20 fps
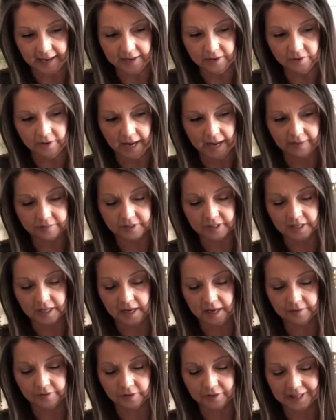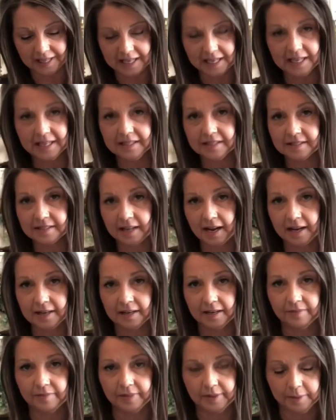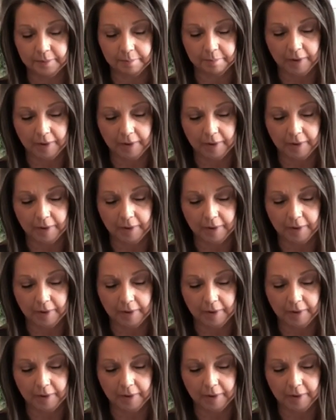don't have to cover the inside of the